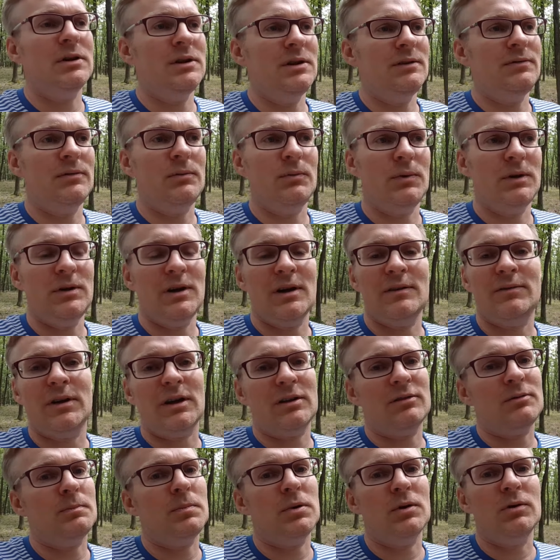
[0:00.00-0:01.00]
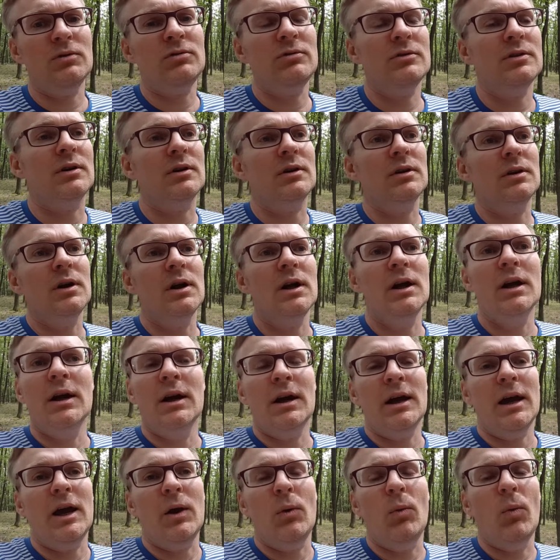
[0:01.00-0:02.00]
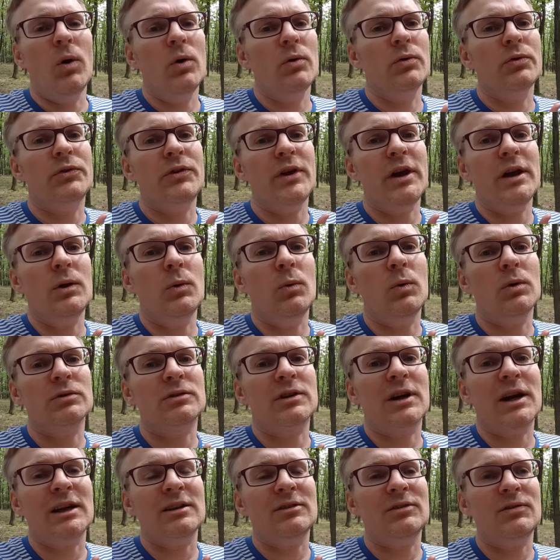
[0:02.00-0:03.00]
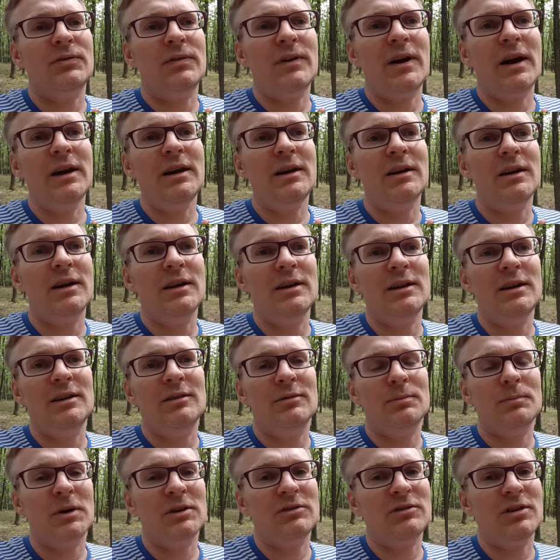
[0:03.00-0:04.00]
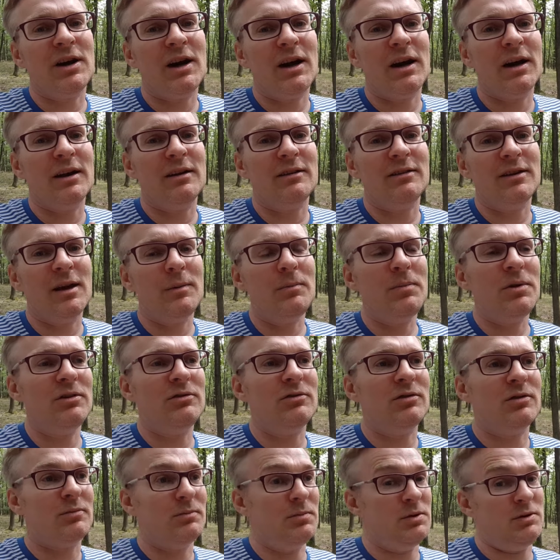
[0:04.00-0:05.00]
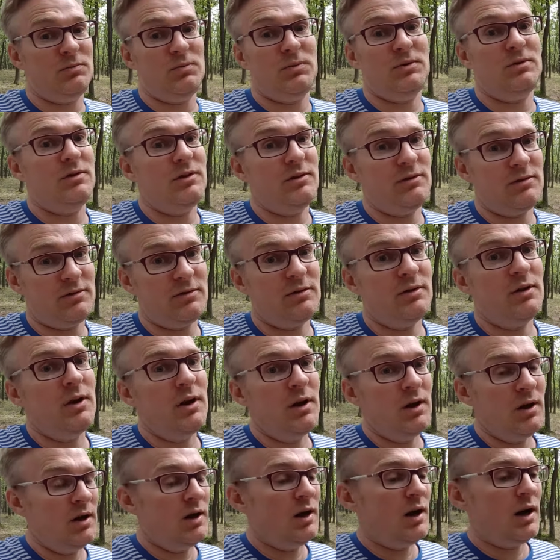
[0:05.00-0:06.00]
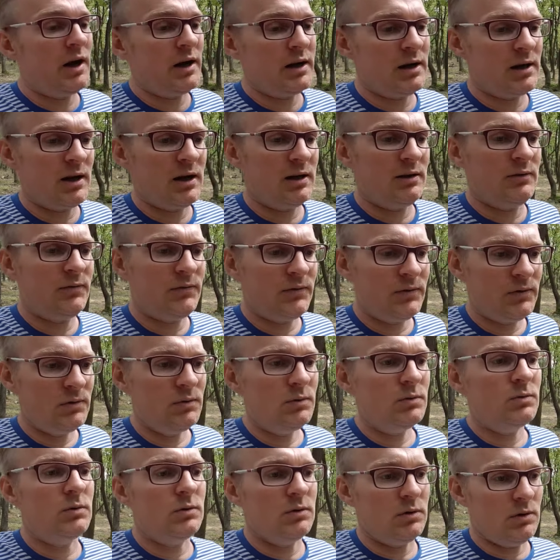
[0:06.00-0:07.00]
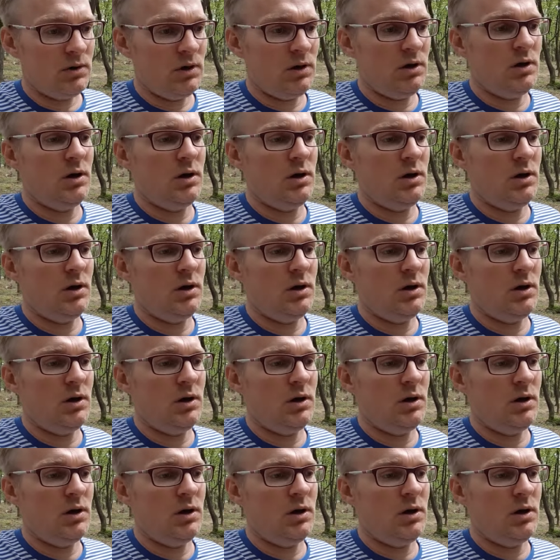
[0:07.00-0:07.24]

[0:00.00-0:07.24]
Even when you have an explosion, it won't catch fire. It needs much higher temperatures, but with this high grade fuel,